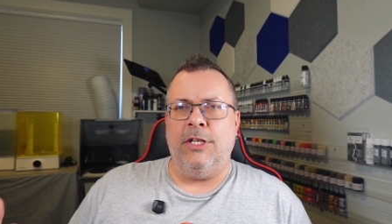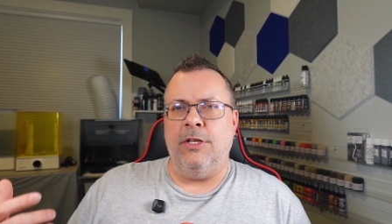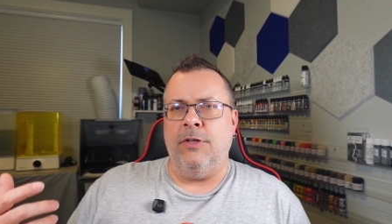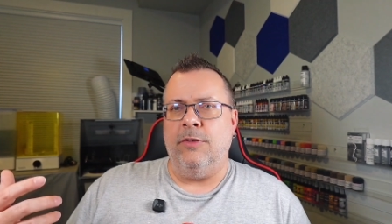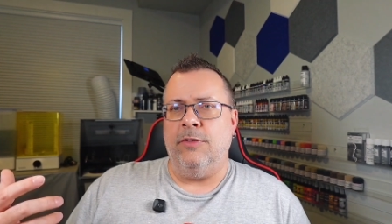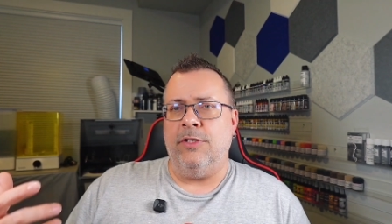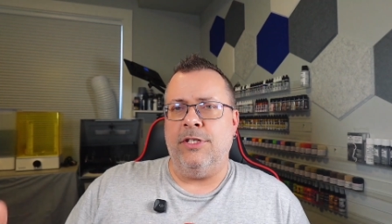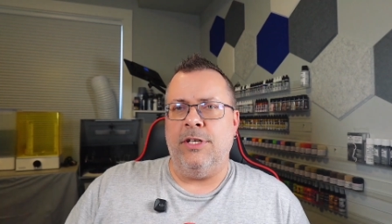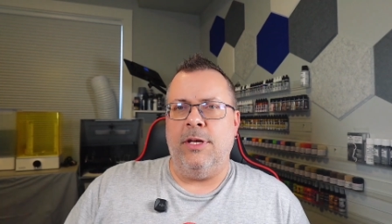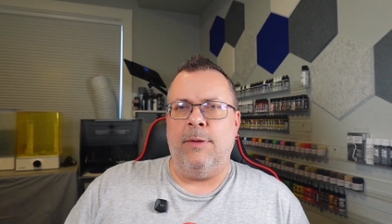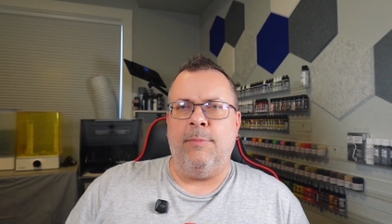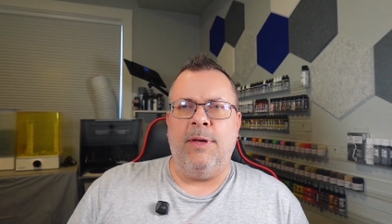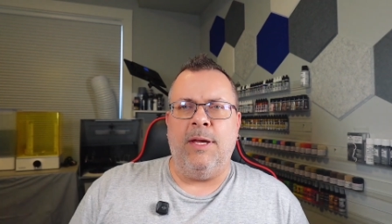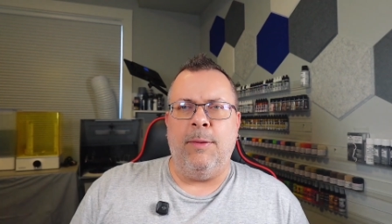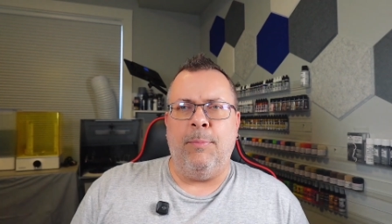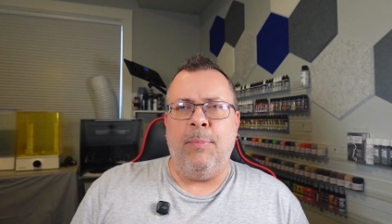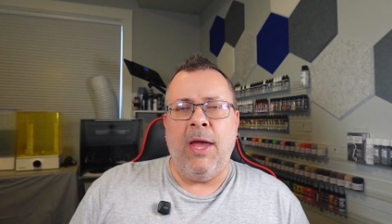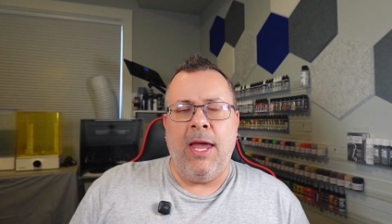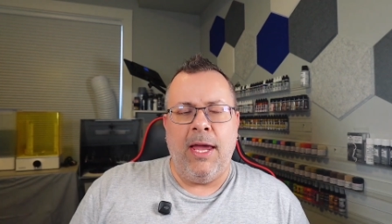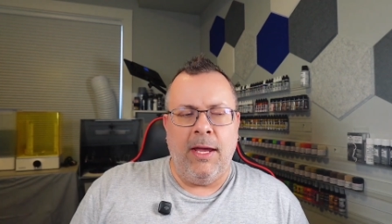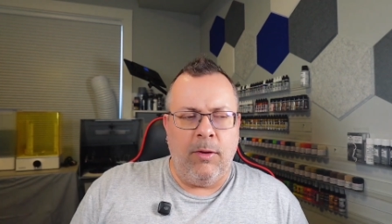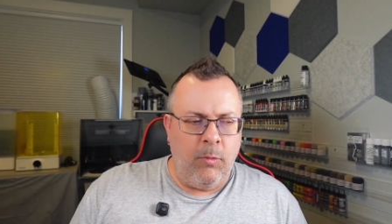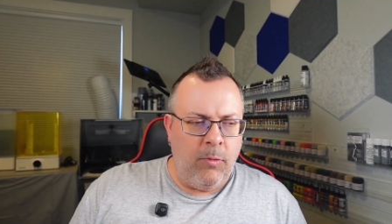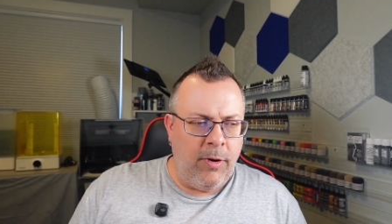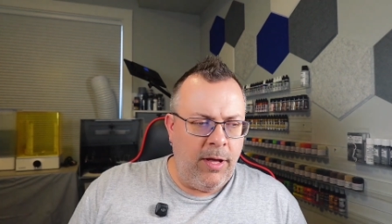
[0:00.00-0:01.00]
you see me
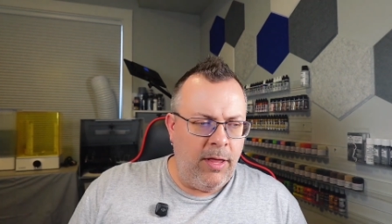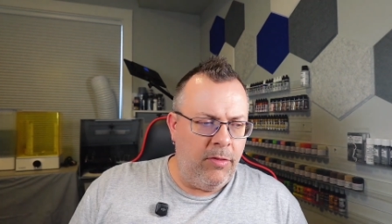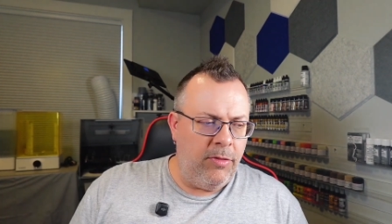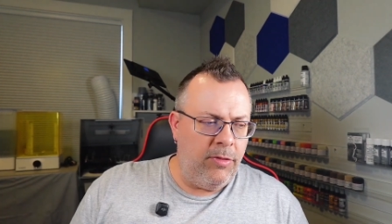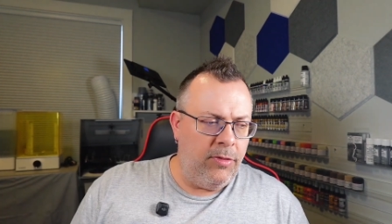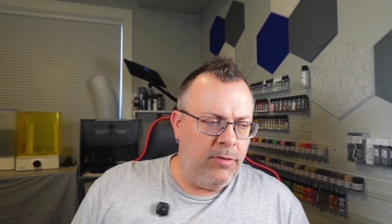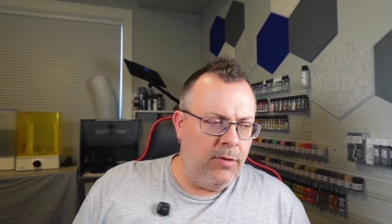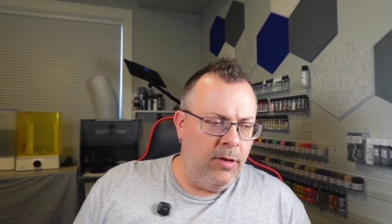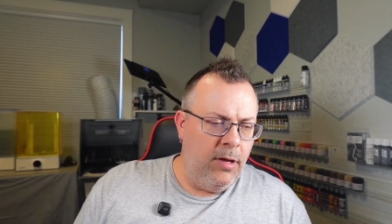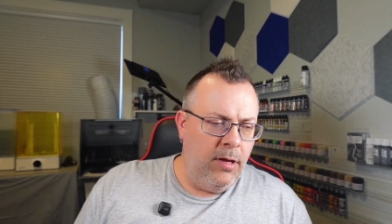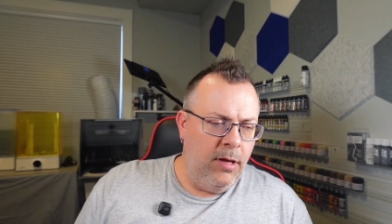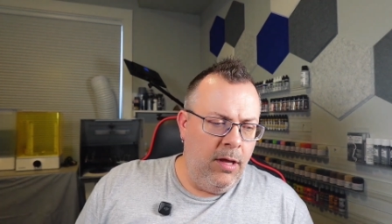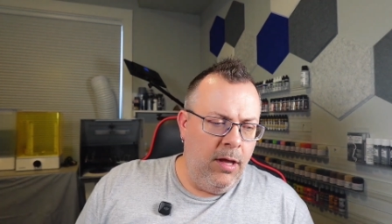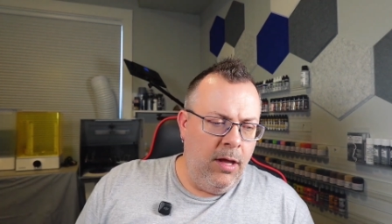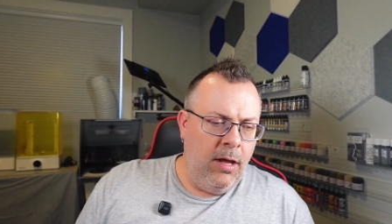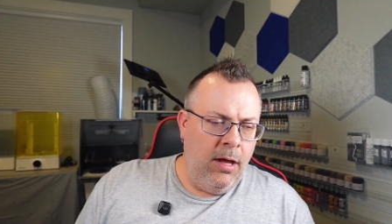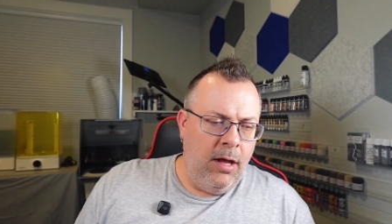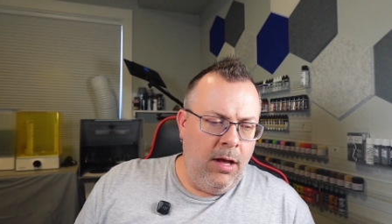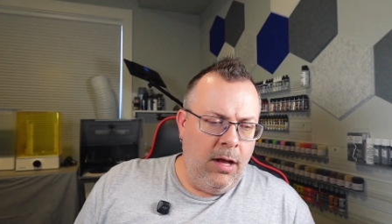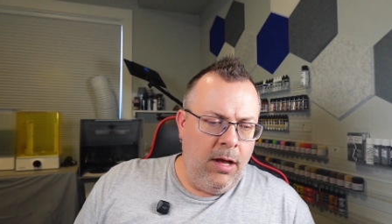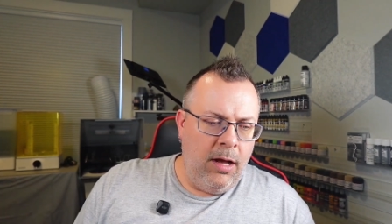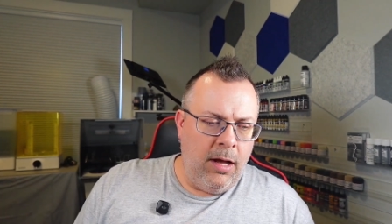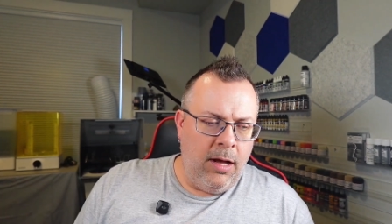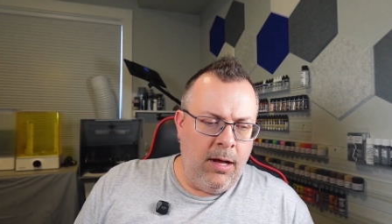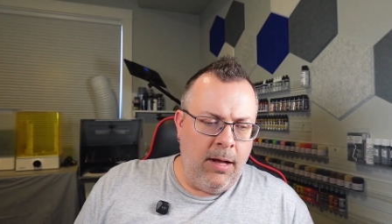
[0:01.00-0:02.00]
paint with.
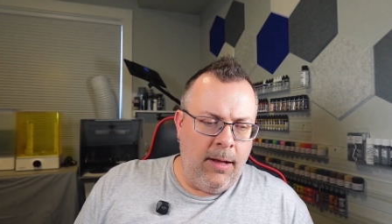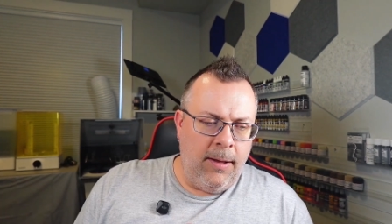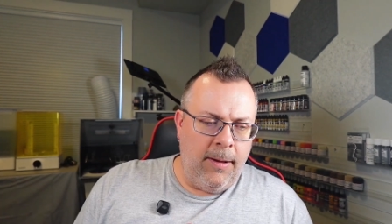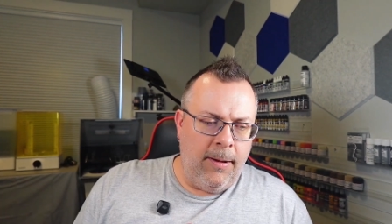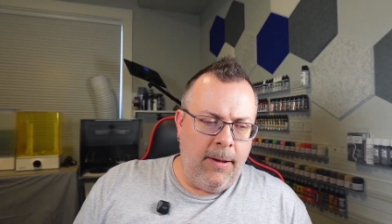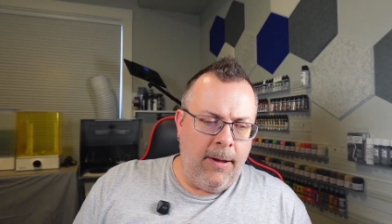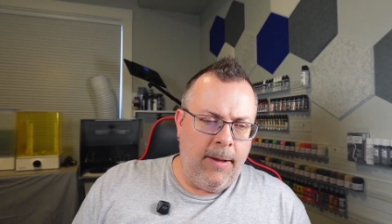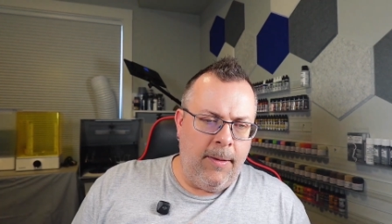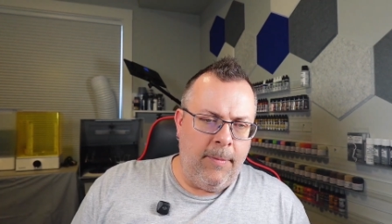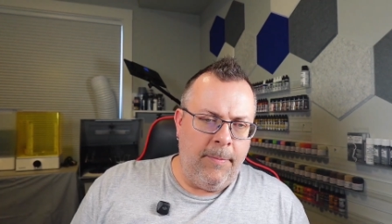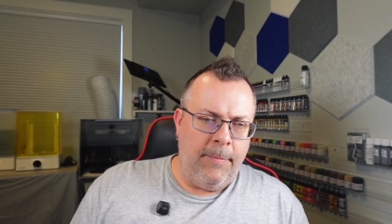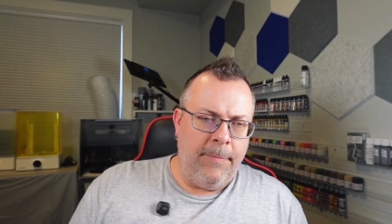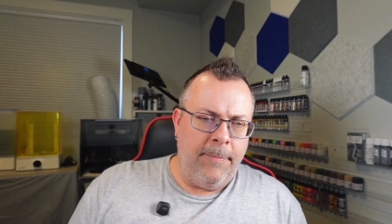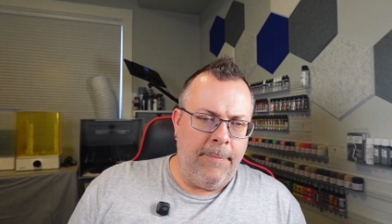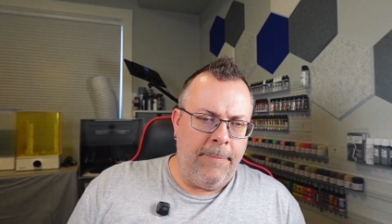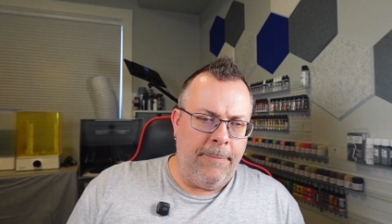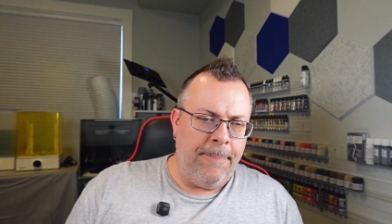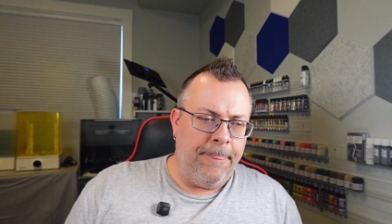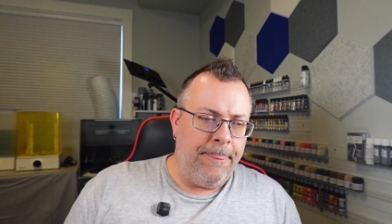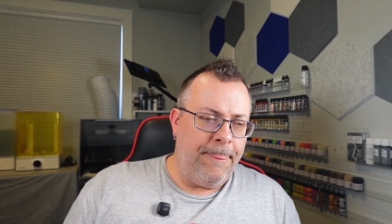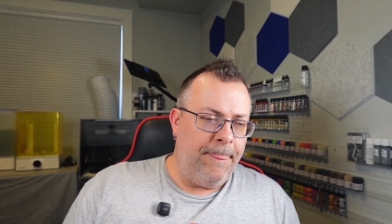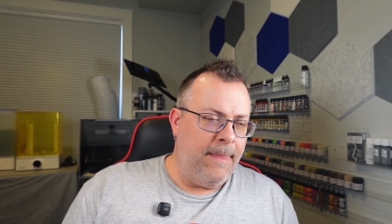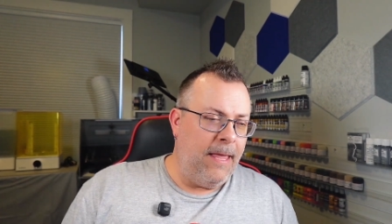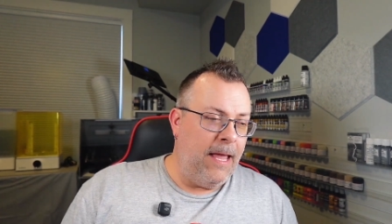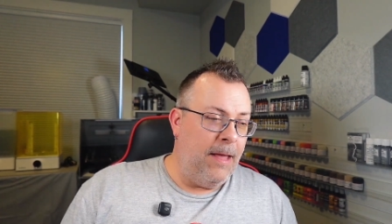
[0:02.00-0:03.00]

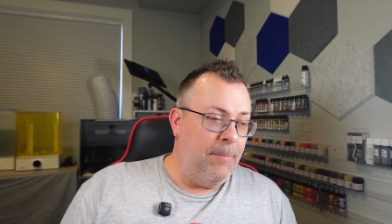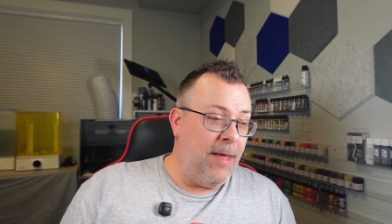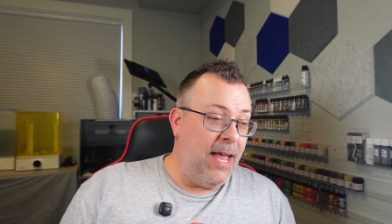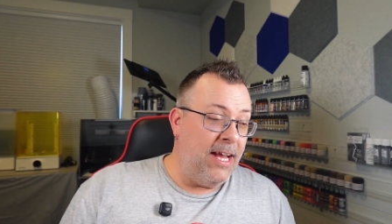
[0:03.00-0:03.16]
I'm